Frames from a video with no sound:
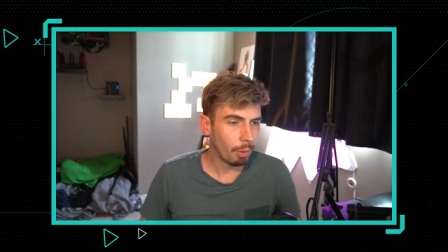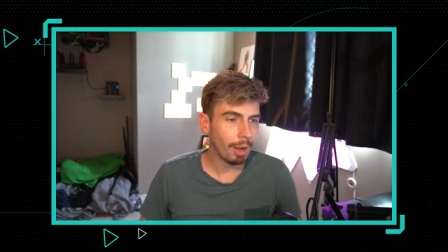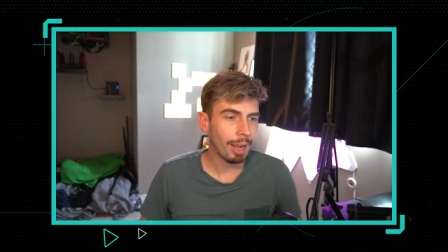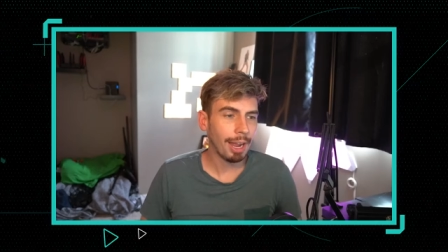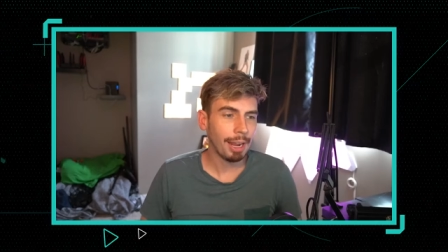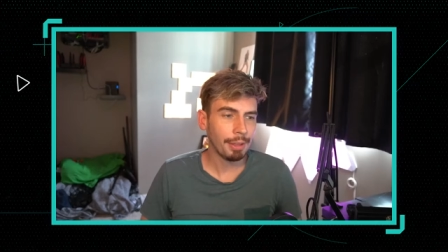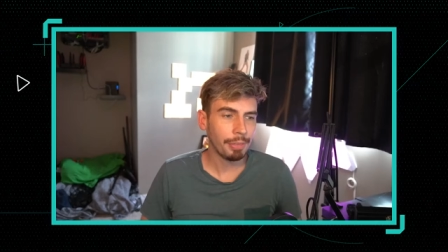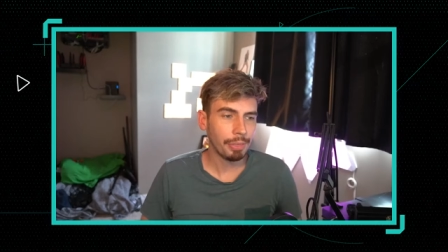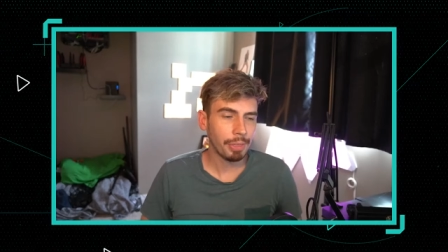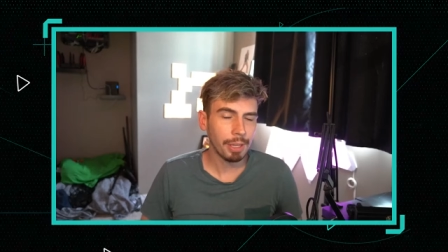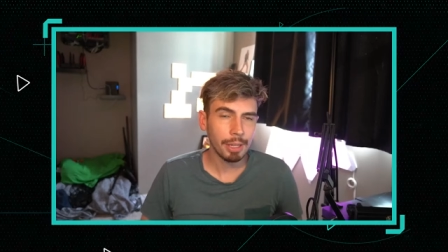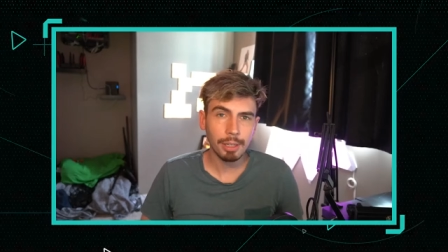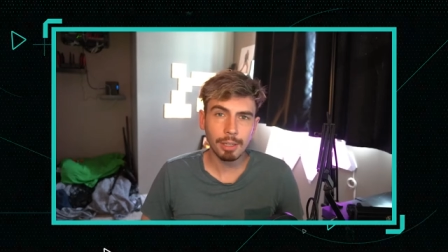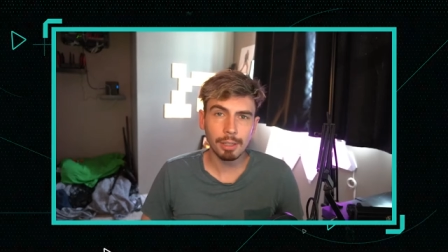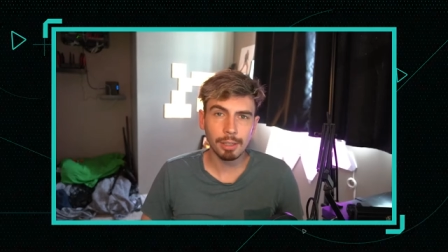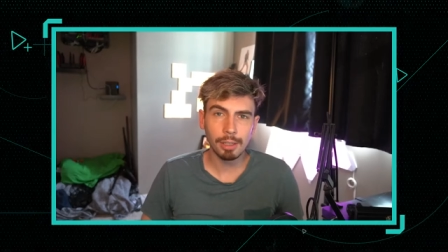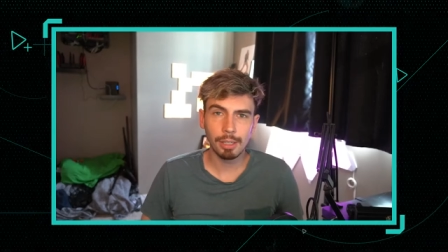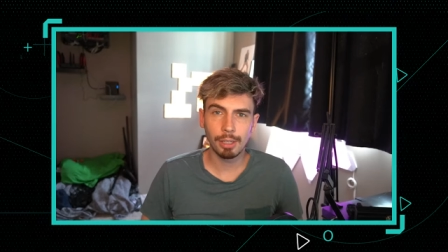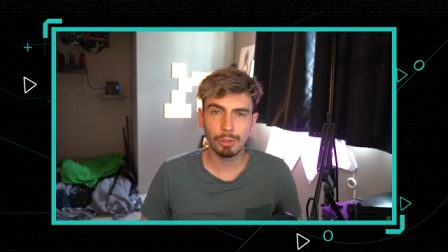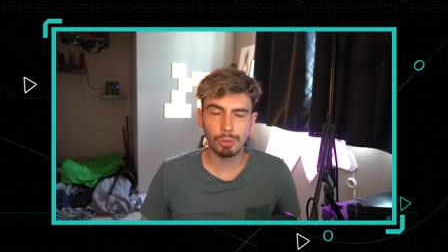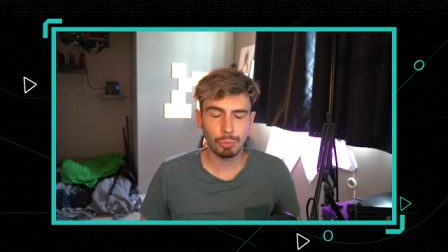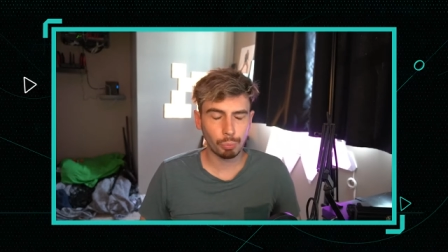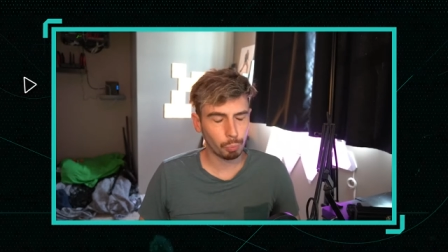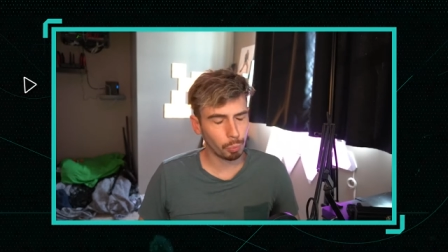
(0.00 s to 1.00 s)
I think
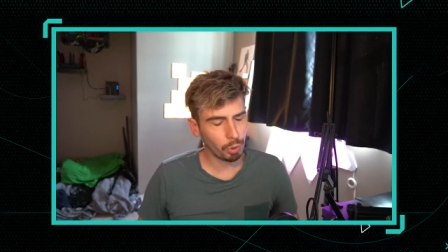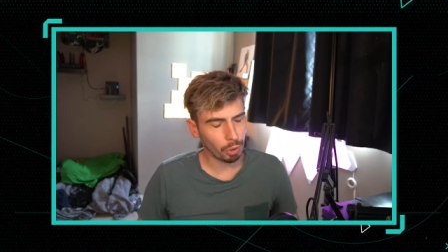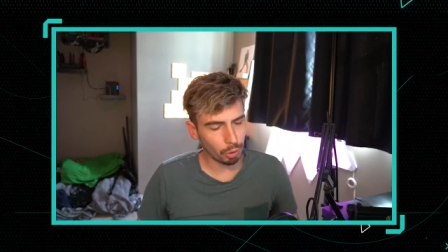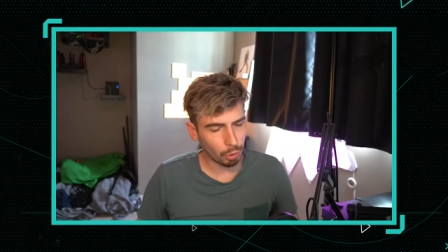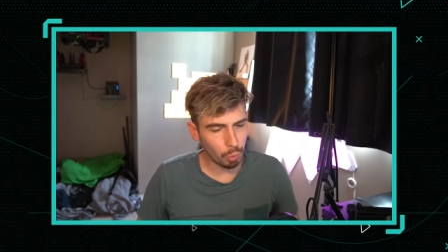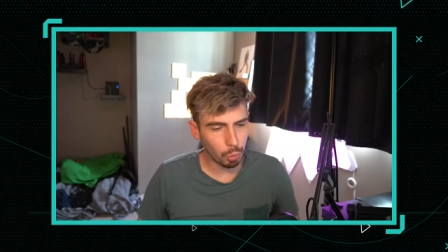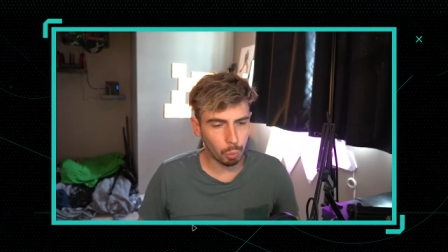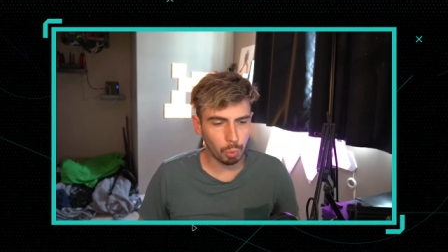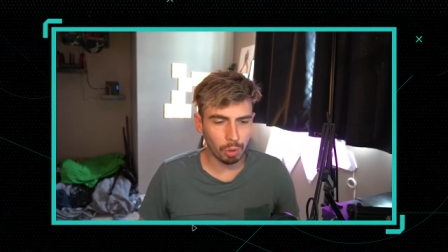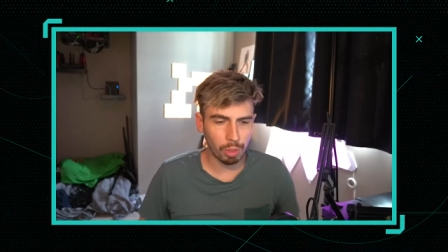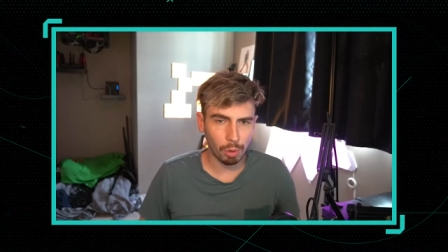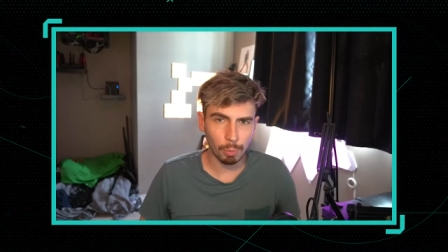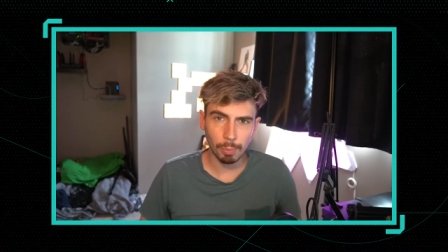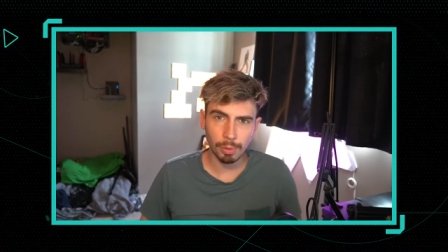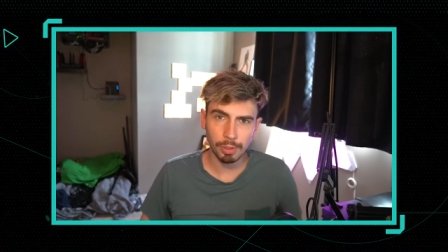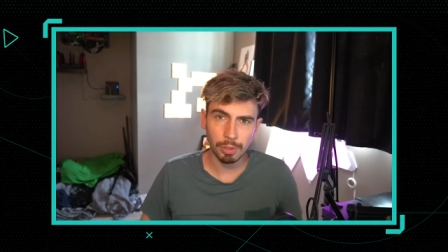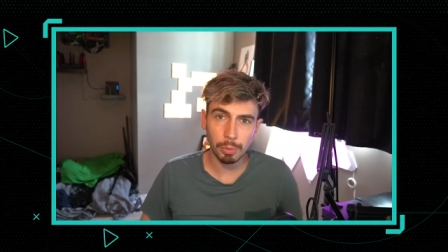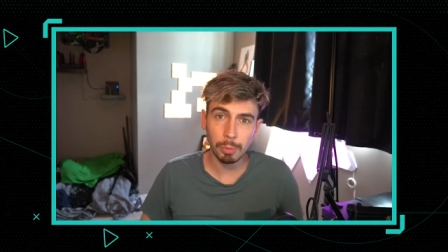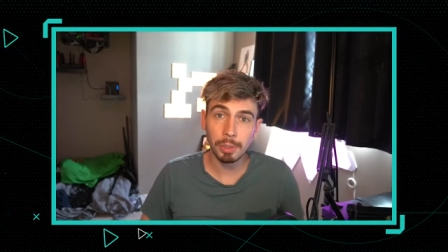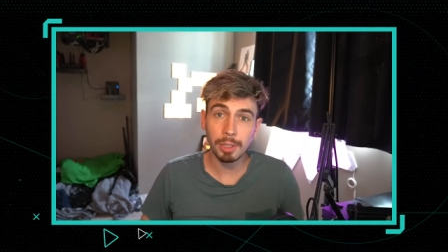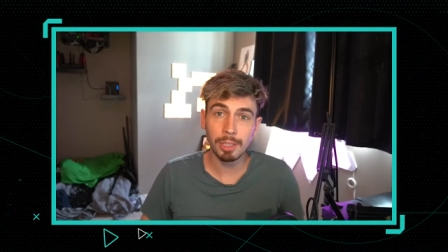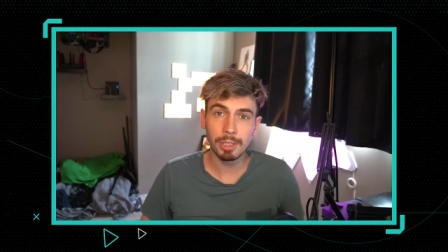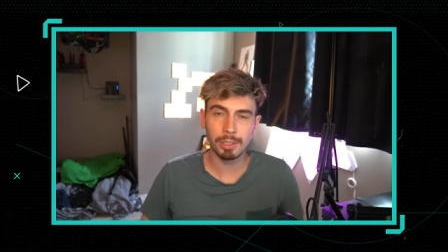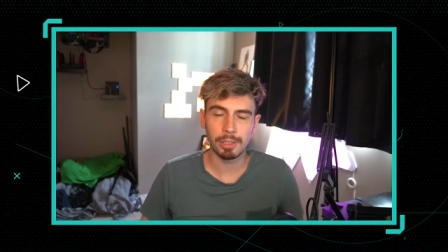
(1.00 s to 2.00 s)
it's real cool that we're doing
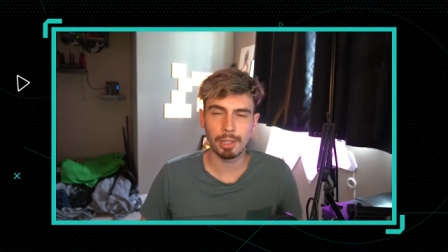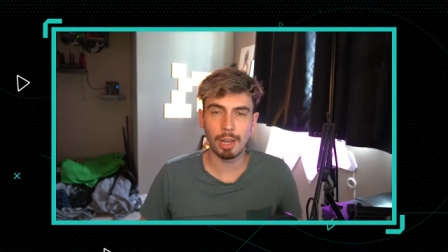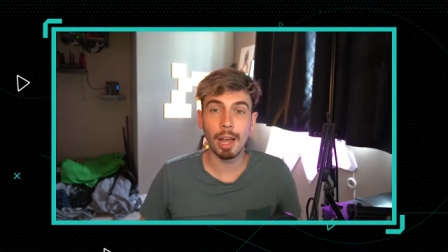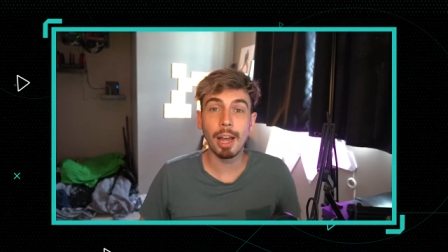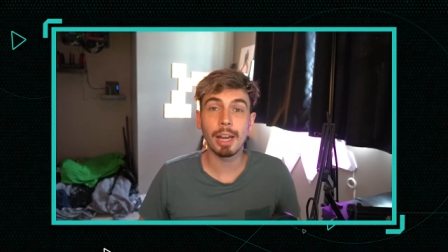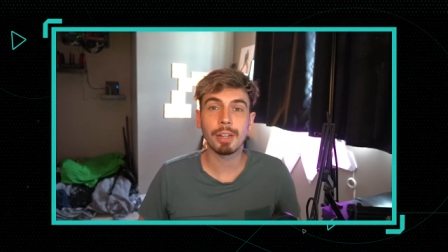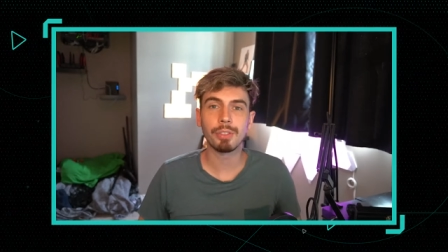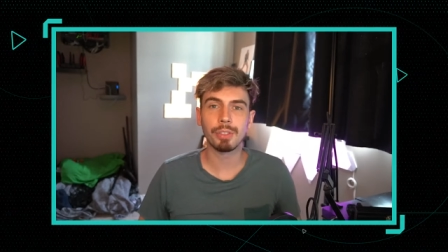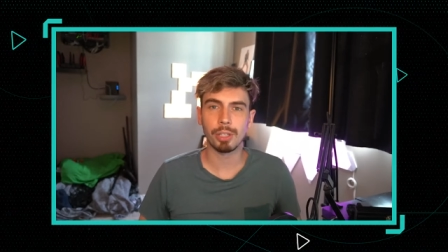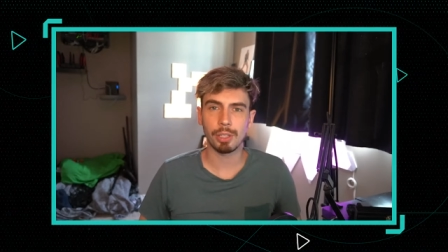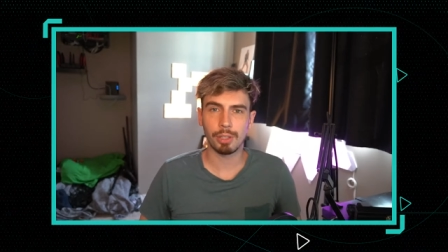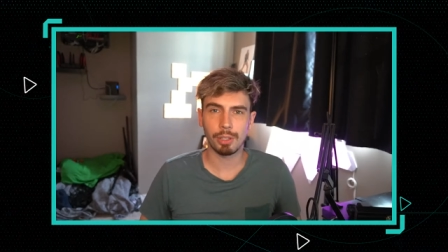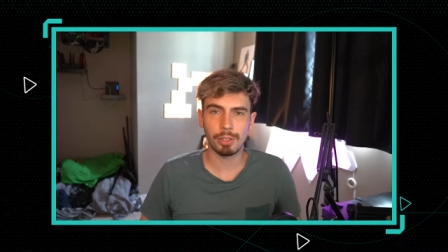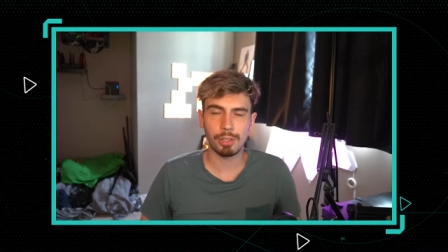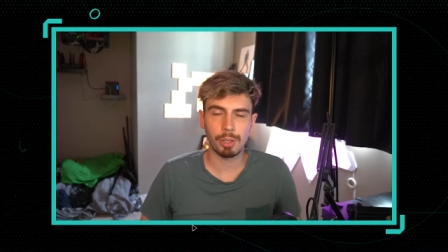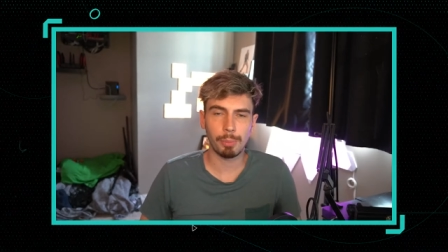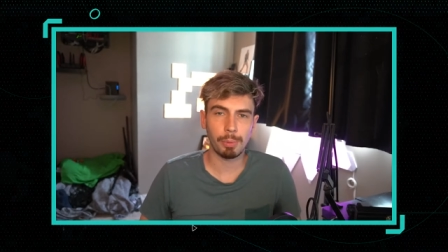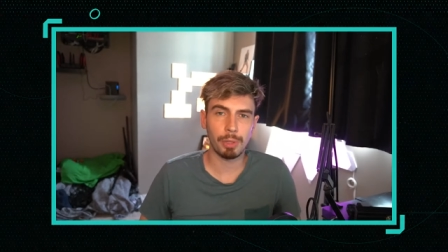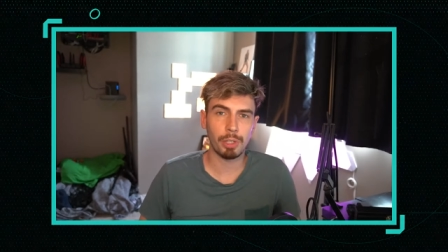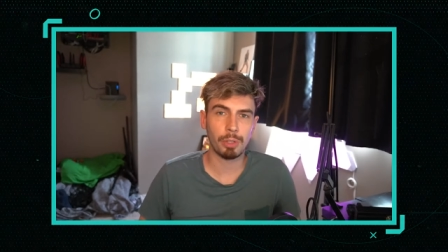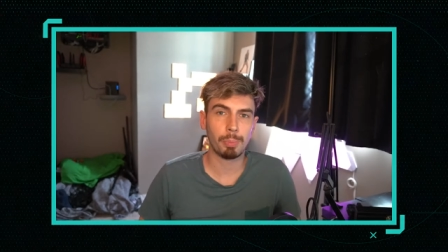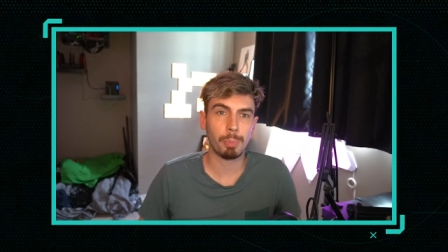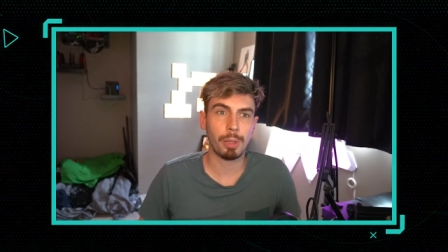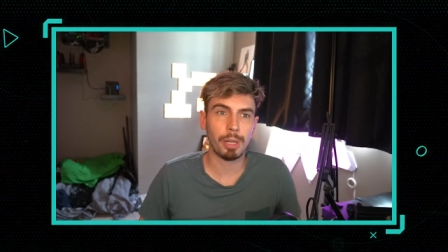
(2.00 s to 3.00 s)
these dives into some of these
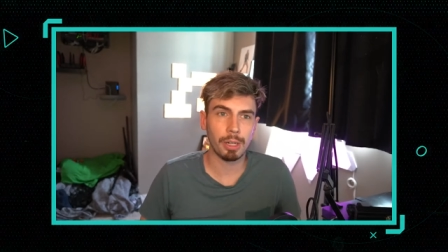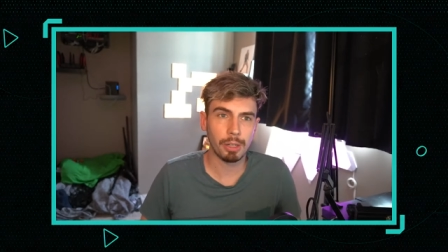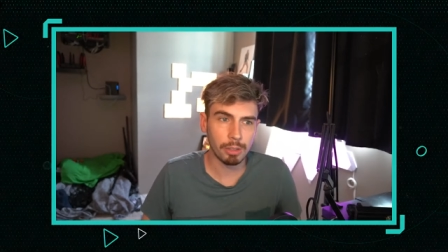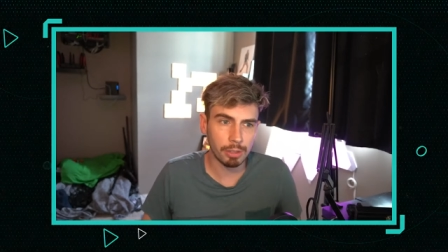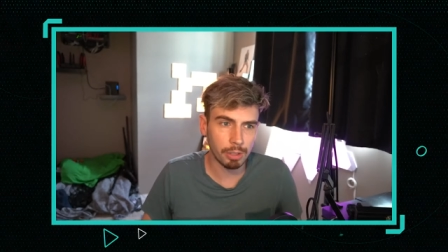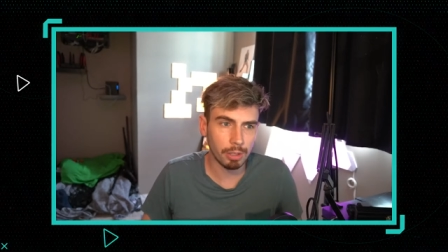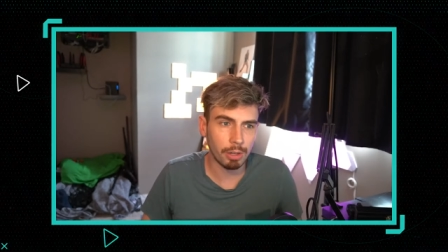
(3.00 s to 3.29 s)
players that